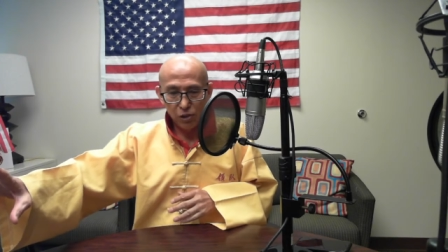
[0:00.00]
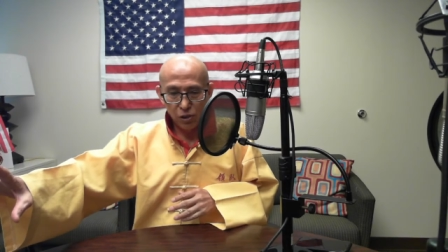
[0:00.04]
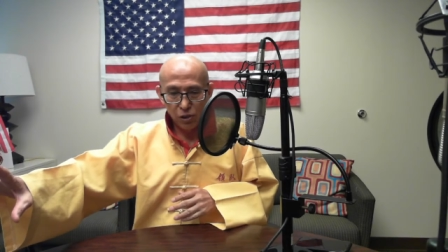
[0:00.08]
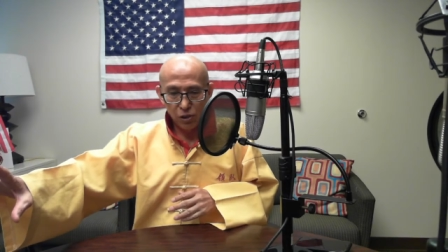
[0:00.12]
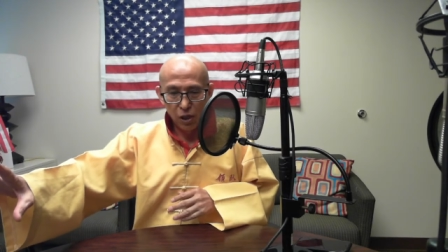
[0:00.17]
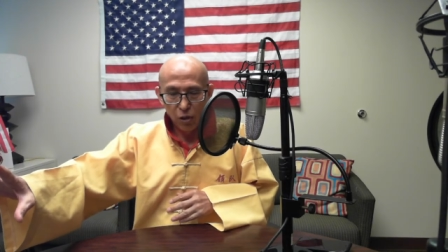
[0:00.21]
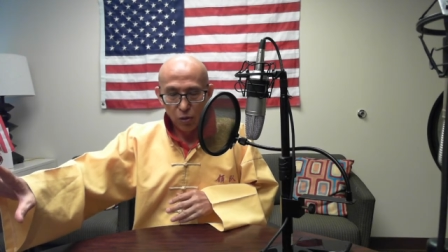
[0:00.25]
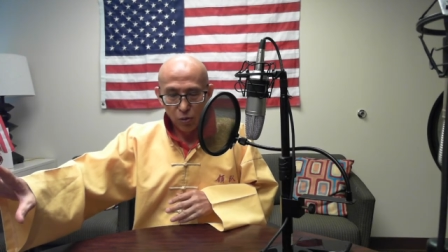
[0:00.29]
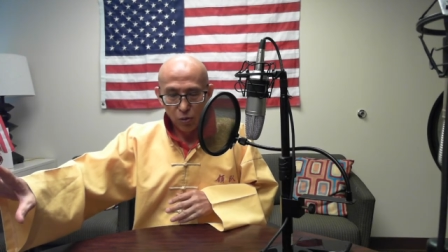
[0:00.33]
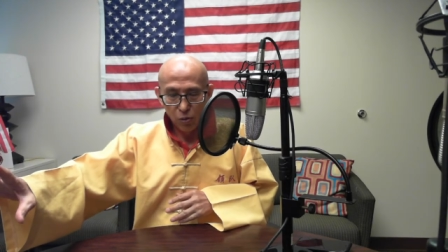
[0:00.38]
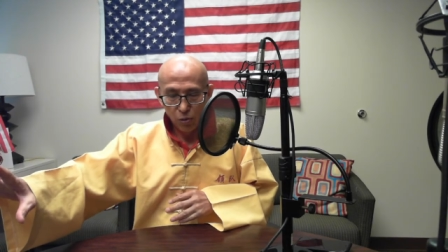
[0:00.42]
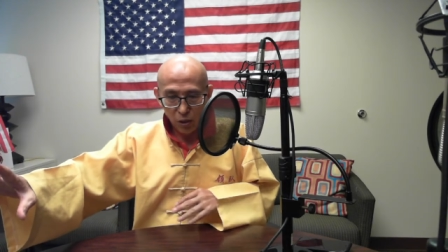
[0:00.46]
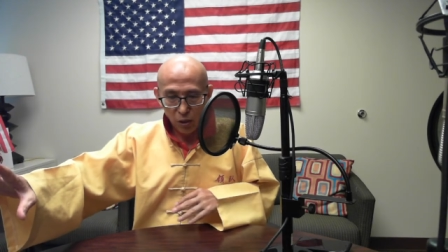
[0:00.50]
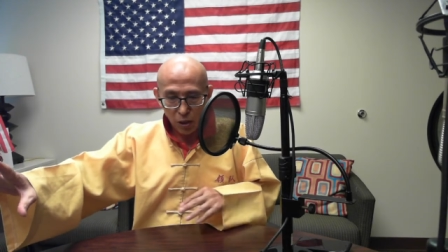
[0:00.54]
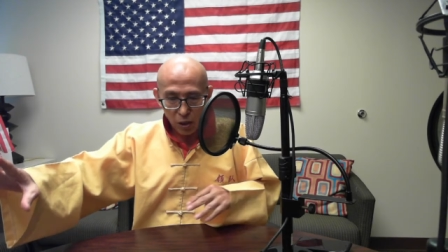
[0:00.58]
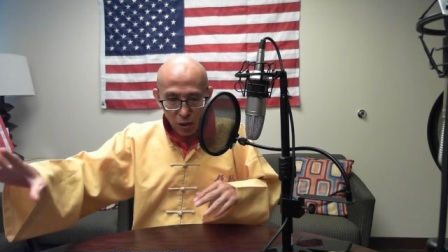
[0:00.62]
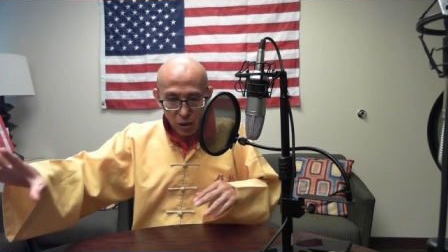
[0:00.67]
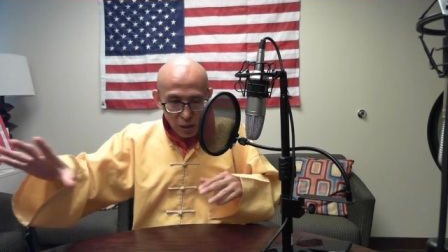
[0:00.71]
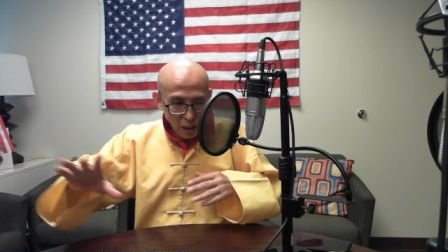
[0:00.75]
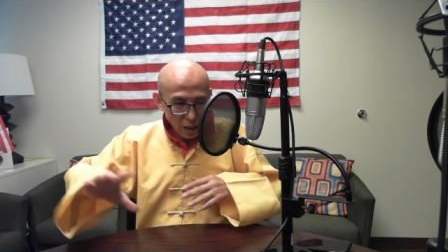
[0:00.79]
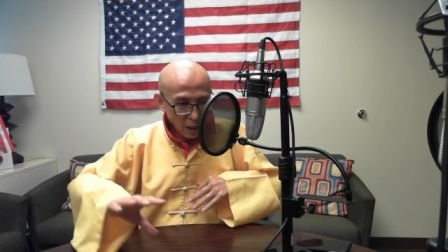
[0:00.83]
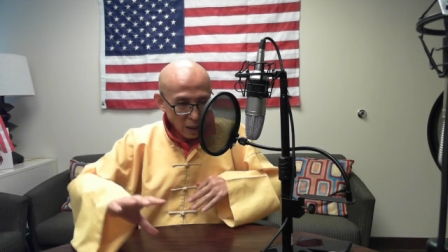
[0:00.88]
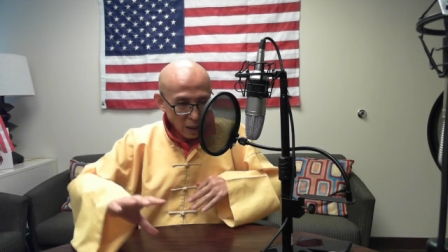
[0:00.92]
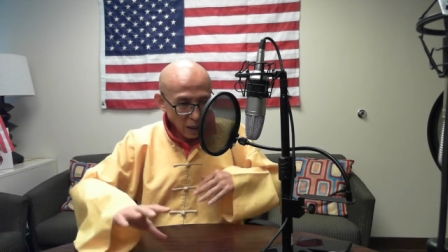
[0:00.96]
work
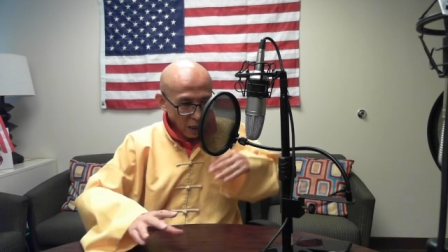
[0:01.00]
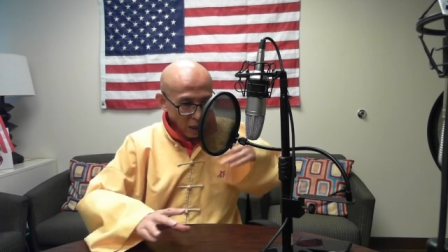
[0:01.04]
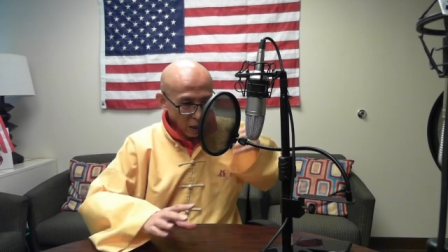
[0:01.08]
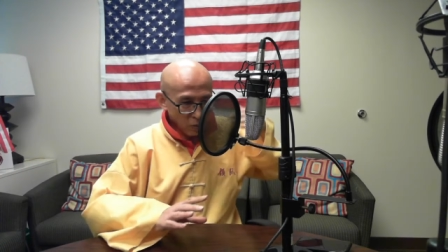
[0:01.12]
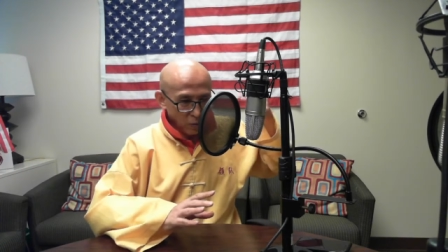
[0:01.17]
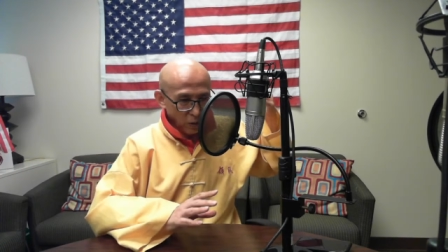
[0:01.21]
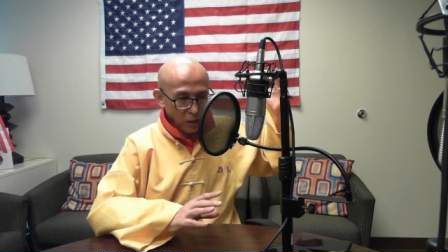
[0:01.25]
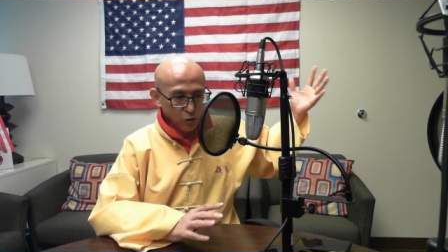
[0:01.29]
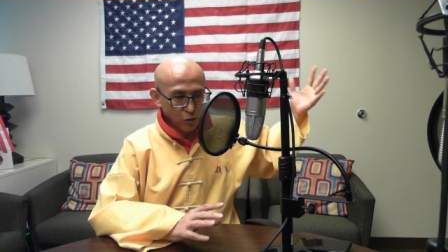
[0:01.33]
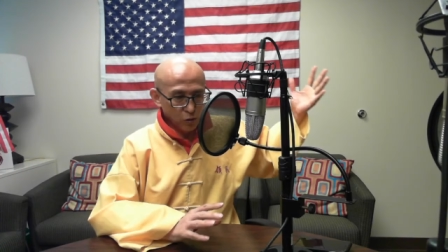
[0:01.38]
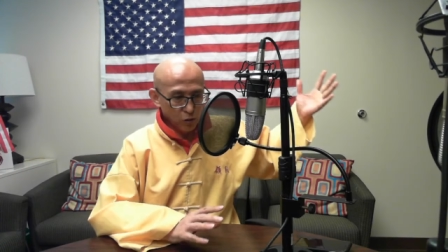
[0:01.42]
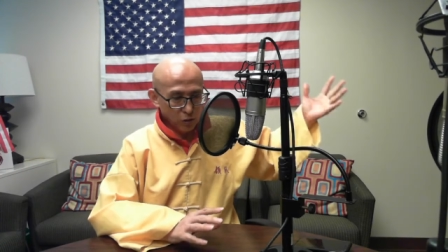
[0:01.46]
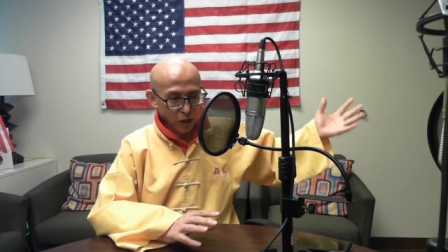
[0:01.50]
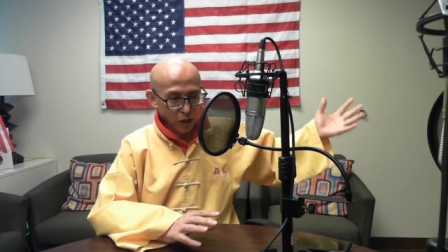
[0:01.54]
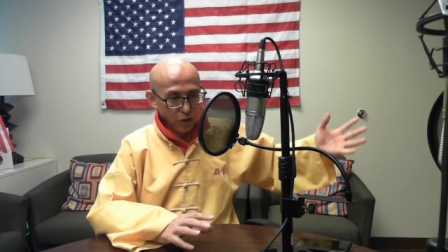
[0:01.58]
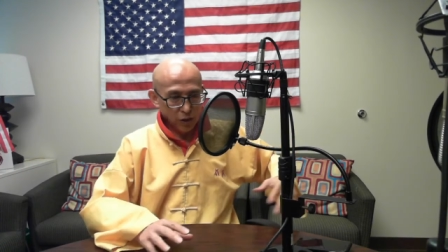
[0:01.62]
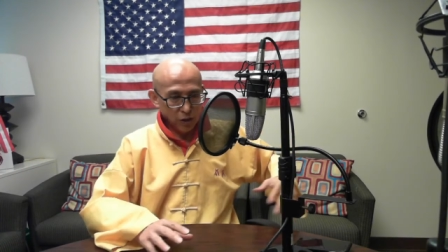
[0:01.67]
and went to another,